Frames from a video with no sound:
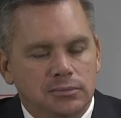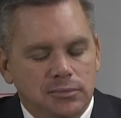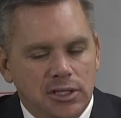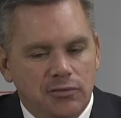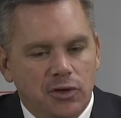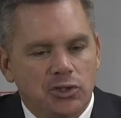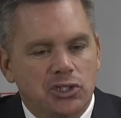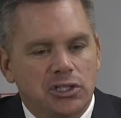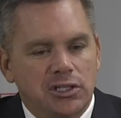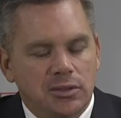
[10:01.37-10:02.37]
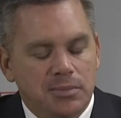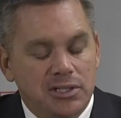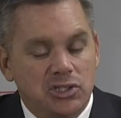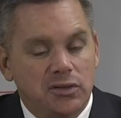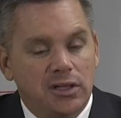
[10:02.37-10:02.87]
adversity in the
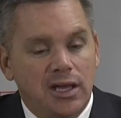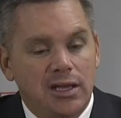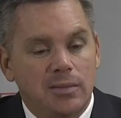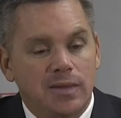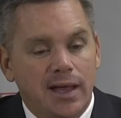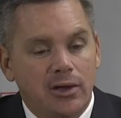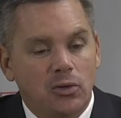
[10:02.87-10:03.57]
midst of the game, and how